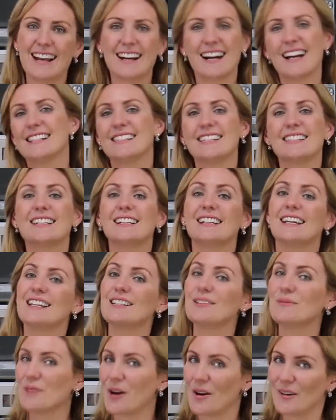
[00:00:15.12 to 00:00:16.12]
guys, it's
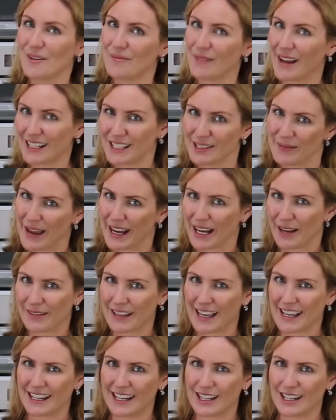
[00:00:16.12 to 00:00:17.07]
Elise and welcome back to My Cupcake